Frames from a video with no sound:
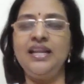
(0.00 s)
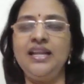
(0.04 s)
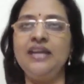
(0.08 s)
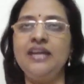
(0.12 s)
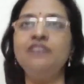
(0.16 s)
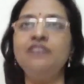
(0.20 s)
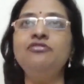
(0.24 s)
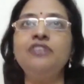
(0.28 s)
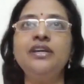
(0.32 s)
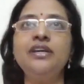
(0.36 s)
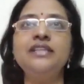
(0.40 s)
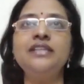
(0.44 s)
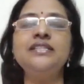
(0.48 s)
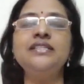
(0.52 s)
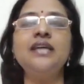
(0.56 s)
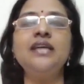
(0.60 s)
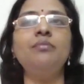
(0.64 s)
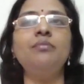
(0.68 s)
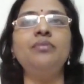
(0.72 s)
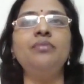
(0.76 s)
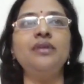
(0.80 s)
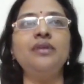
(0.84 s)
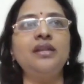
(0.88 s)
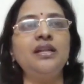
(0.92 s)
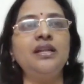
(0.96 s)
Like, for
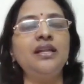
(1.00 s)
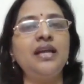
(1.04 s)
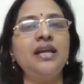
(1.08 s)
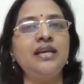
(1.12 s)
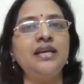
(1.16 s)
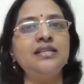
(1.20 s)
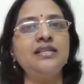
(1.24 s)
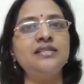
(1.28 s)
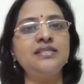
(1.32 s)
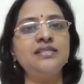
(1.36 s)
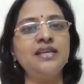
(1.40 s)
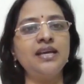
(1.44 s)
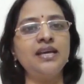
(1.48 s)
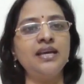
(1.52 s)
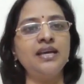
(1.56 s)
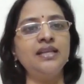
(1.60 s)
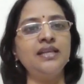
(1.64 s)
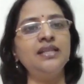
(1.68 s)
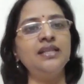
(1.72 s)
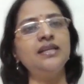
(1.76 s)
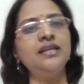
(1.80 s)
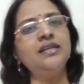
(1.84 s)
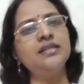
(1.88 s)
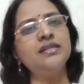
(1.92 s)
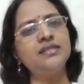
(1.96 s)
example, I'll say
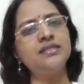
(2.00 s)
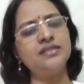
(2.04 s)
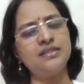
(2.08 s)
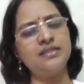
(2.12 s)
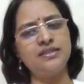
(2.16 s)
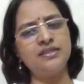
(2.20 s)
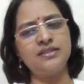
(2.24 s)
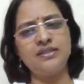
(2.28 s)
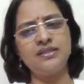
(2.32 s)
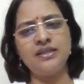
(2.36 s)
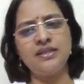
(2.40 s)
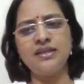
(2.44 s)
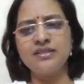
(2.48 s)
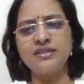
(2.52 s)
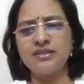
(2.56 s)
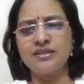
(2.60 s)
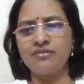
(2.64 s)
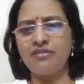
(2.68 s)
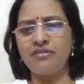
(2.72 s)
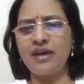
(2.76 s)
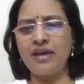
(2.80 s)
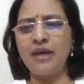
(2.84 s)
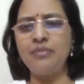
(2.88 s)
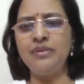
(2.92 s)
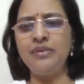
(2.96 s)
there is a
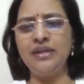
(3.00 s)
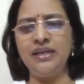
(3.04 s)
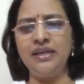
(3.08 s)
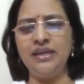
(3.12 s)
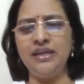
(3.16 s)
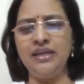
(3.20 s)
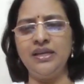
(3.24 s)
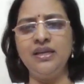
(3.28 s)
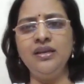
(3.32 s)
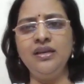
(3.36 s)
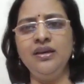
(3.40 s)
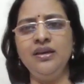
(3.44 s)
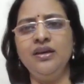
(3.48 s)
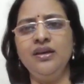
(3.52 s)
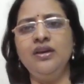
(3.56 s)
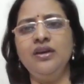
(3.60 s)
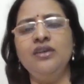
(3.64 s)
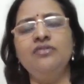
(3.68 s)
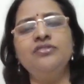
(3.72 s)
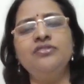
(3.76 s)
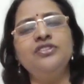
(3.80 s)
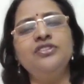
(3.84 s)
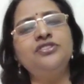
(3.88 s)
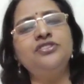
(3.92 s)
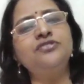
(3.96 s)
family
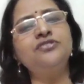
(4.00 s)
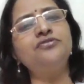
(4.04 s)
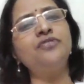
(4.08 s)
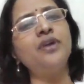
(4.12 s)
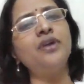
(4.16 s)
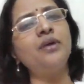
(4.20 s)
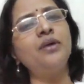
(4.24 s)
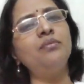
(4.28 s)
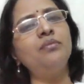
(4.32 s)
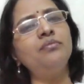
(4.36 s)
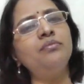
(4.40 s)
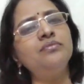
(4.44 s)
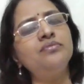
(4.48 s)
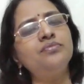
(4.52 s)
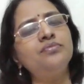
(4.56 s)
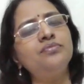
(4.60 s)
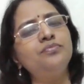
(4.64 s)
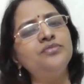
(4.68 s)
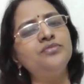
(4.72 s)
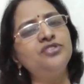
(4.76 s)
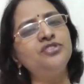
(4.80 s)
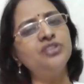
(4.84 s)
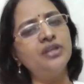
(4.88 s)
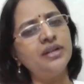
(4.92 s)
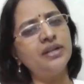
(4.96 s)
which from
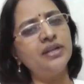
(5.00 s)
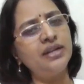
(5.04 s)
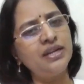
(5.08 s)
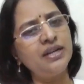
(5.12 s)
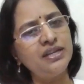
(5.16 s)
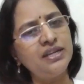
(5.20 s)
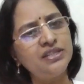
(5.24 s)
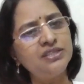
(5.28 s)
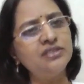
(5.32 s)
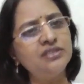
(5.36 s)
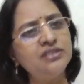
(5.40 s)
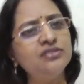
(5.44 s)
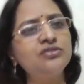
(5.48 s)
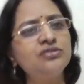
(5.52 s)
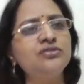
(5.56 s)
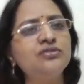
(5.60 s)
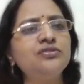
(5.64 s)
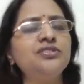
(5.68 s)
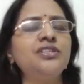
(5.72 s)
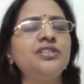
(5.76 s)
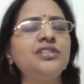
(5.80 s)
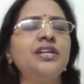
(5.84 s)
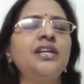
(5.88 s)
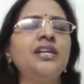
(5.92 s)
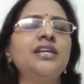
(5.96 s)
generations
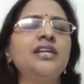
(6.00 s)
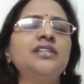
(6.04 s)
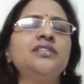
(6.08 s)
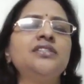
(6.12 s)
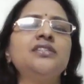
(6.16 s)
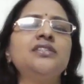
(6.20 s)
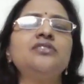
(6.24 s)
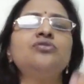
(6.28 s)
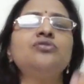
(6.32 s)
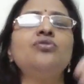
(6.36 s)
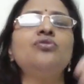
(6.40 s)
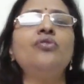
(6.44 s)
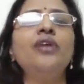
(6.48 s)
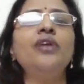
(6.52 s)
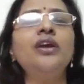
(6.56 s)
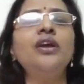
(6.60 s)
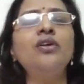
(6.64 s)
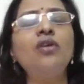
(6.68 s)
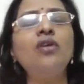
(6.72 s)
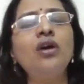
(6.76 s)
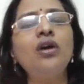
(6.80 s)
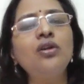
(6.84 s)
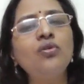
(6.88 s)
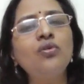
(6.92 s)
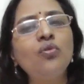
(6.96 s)
to generations going
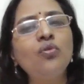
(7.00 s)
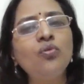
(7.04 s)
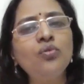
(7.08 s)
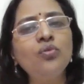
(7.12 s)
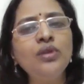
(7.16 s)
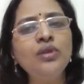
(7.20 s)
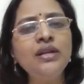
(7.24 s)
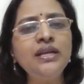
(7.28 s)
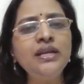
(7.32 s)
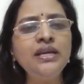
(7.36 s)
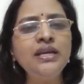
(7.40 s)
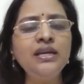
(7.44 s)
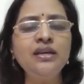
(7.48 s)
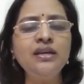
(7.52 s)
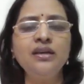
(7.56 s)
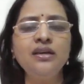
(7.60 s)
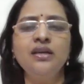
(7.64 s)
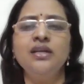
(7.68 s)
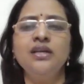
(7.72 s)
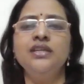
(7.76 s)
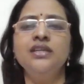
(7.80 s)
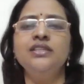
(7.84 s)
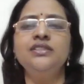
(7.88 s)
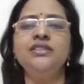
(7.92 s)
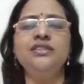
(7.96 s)
on only
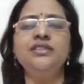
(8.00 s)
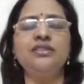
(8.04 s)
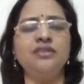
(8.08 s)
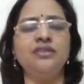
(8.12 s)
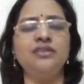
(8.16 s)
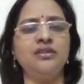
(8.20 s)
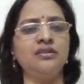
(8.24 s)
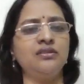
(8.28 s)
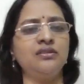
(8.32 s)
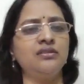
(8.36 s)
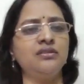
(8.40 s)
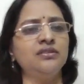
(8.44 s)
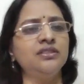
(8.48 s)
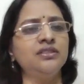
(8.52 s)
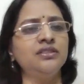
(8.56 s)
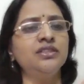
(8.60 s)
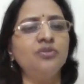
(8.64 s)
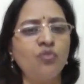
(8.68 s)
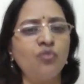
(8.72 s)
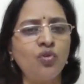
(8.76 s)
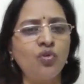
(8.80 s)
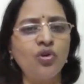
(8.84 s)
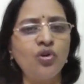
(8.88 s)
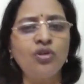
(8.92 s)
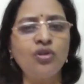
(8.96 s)

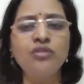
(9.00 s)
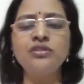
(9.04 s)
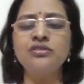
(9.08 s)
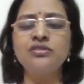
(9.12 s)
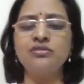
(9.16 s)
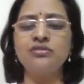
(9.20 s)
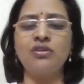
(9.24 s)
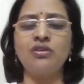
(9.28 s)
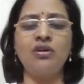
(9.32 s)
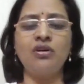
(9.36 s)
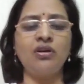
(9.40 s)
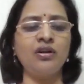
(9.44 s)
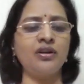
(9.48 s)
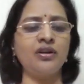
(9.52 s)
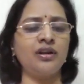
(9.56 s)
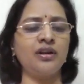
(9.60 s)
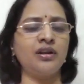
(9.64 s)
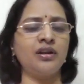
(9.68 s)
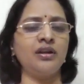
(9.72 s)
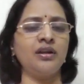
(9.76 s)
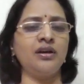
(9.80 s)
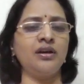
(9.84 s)
divorce, or